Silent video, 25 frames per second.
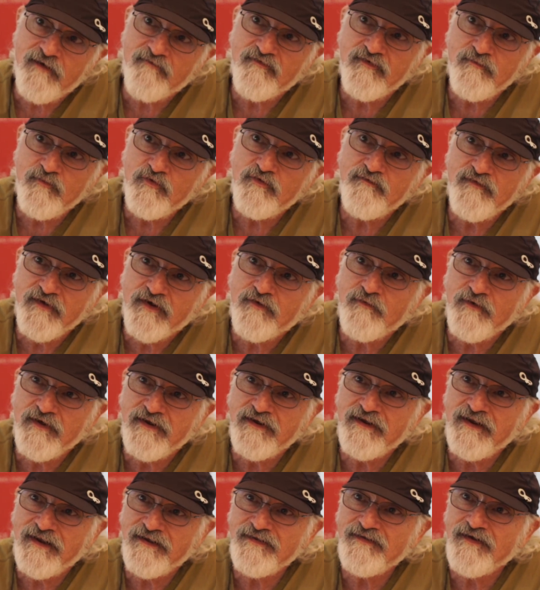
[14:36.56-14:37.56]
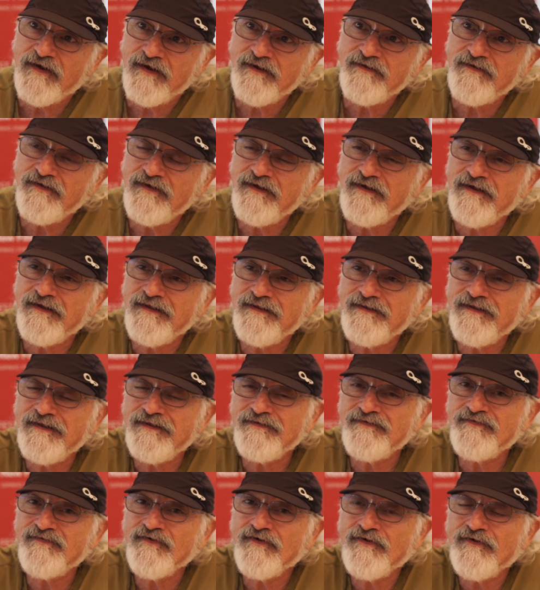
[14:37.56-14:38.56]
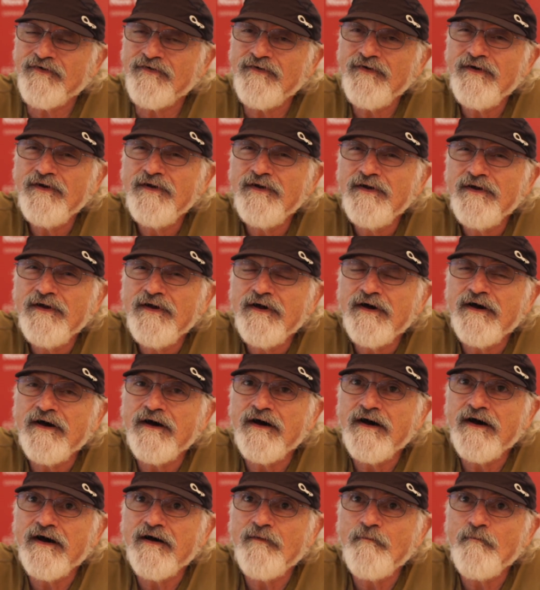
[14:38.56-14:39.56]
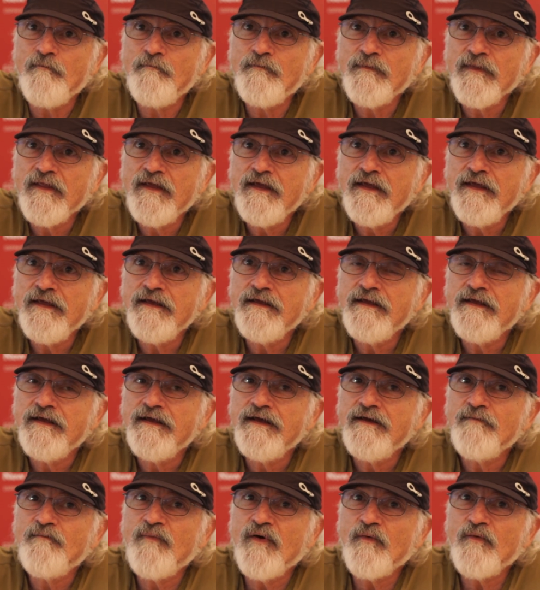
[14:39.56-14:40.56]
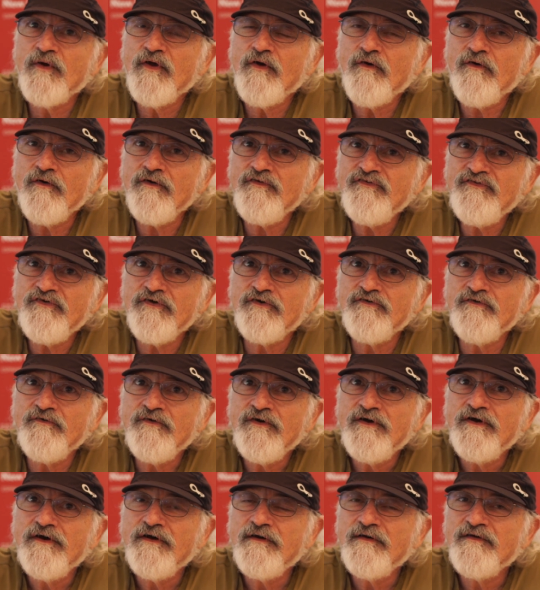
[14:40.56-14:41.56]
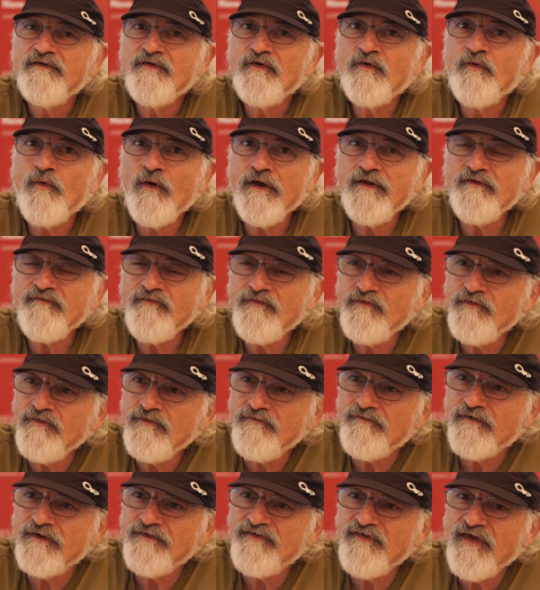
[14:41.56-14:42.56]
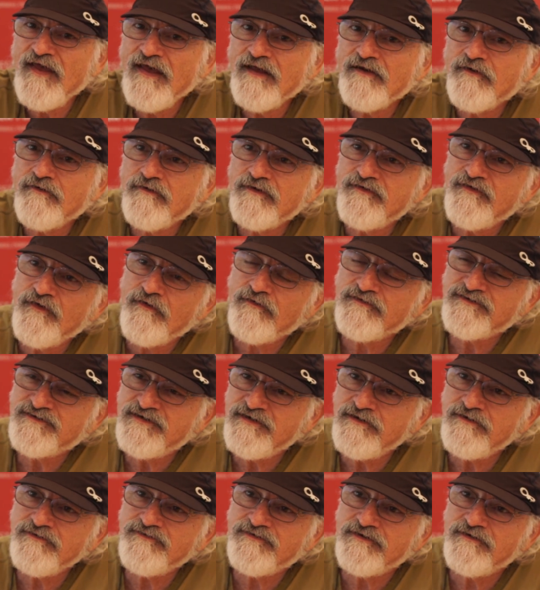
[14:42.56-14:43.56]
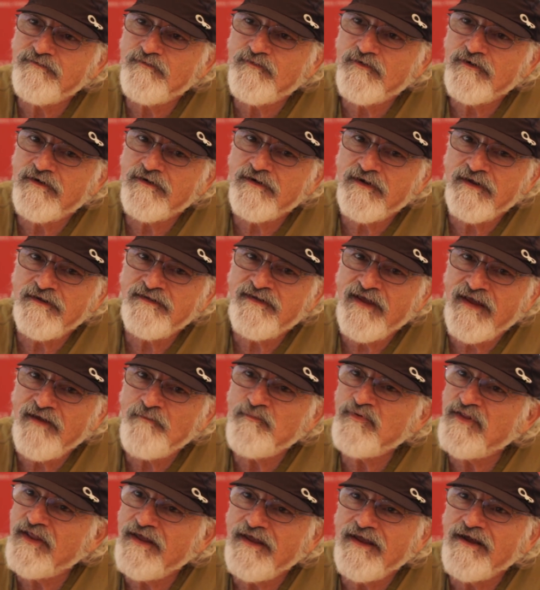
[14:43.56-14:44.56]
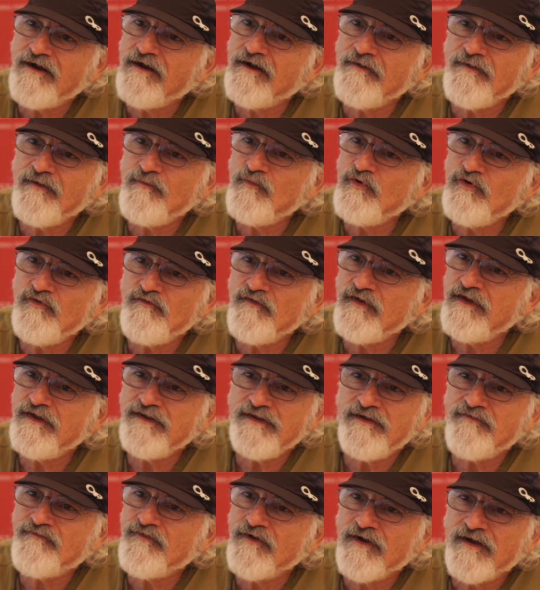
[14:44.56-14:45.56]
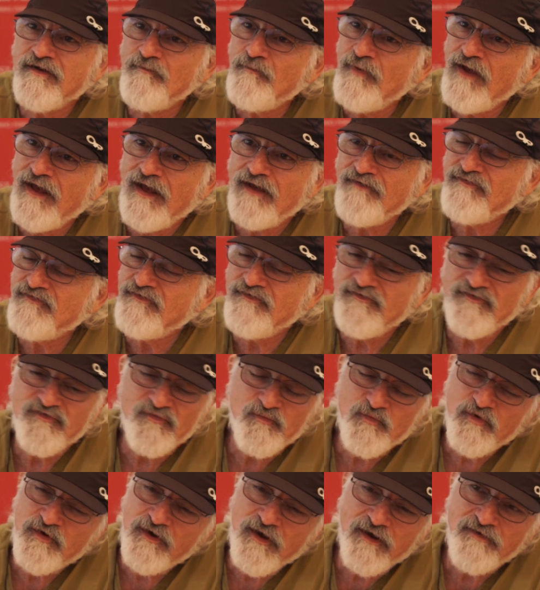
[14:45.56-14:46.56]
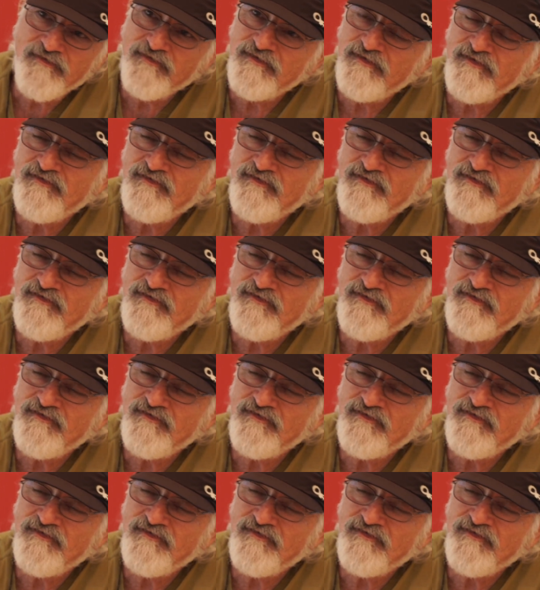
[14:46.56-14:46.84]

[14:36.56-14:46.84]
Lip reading: every movie Quentin had done. And so, but we also quite a few of us had our adult children were day playing on the movie in different capacities, production